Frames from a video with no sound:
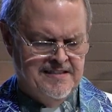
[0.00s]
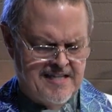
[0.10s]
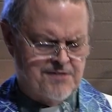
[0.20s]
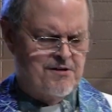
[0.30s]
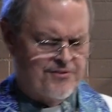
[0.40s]

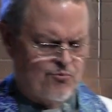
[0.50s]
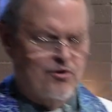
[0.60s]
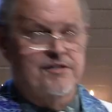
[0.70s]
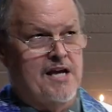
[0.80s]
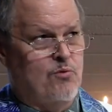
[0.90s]
Last month at
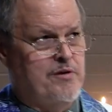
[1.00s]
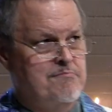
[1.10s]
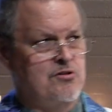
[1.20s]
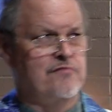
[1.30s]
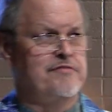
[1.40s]
Workday, we
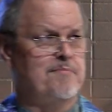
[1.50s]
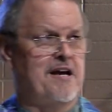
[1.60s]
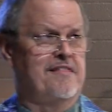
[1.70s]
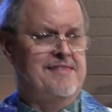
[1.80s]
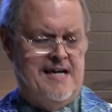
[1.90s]
moved about
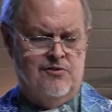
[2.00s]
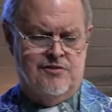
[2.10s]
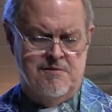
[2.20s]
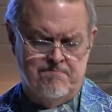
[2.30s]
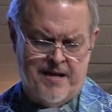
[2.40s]

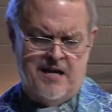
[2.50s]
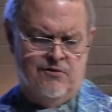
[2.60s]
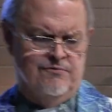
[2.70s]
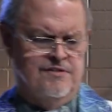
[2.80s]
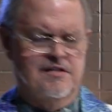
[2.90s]
1,000
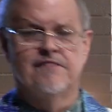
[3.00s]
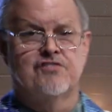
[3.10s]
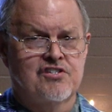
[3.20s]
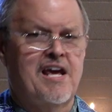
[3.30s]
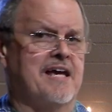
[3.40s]
pounds of
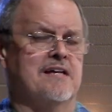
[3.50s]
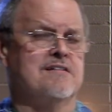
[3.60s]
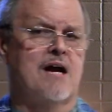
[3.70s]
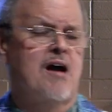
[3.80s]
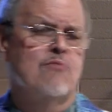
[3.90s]
sand.
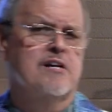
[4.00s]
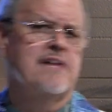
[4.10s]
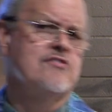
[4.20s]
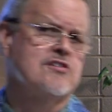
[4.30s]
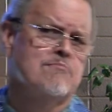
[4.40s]
I want to
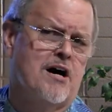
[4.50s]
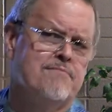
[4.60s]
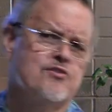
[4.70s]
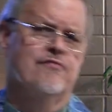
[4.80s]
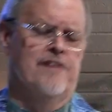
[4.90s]
give you some
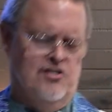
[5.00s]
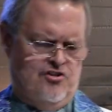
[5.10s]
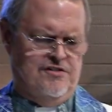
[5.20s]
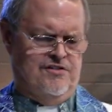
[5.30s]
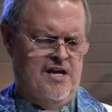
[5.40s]

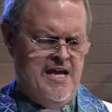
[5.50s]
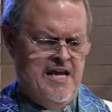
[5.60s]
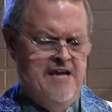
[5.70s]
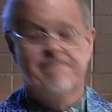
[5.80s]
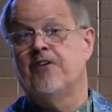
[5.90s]
observations.
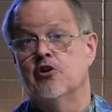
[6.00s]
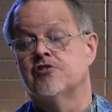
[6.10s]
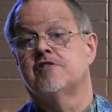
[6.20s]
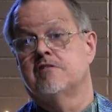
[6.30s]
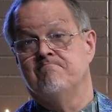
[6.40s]

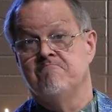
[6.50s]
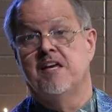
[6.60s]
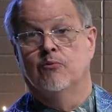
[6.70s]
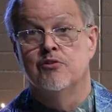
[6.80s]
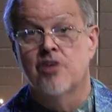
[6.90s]
First,
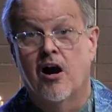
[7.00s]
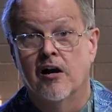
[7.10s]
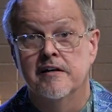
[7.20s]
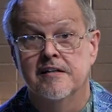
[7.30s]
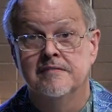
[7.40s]
it was
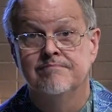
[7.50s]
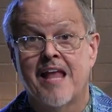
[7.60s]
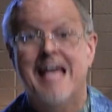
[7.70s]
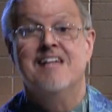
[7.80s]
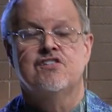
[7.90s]
hard.
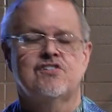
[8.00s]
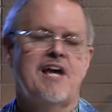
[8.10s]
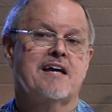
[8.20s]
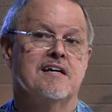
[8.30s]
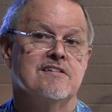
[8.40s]

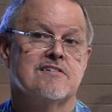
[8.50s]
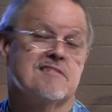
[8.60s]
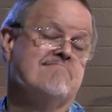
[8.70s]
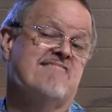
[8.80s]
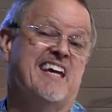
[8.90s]
Second,
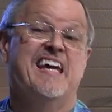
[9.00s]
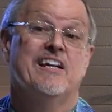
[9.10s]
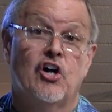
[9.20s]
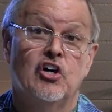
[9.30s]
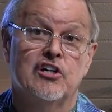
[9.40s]

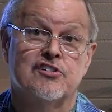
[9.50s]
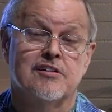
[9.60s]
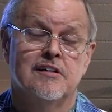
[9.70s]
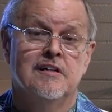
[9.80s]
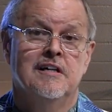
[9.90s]
it hurt.
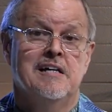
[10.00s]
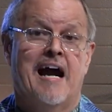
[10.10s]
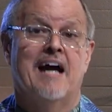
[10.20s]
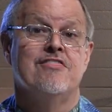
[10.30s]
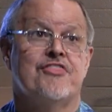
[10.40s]

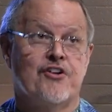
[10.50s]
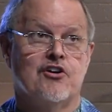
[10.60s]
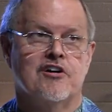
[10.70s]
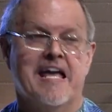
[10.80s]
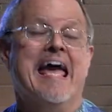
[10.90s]
And
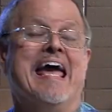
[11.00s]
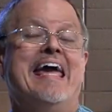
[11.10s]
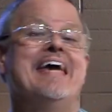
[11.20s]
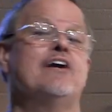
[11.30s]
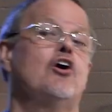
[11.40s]
third,
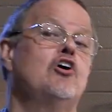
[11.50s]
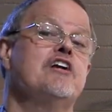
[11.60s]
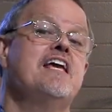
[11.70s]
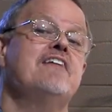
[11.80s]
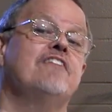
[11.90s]
it
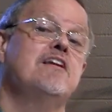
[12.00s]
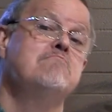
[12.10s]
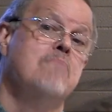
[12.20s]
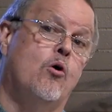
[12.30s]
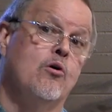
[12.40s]
hurt even
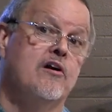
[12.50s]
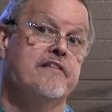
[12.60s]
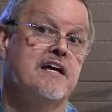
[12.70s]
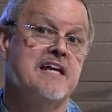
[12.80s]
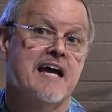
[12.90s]
more
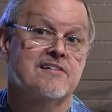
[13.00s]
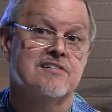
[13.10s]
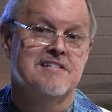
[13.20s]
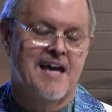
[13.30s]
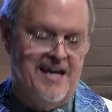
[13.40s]
the
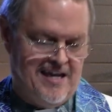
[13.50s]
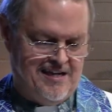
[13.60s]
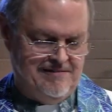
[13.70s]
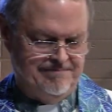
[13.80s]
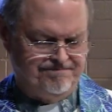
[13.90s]
next day.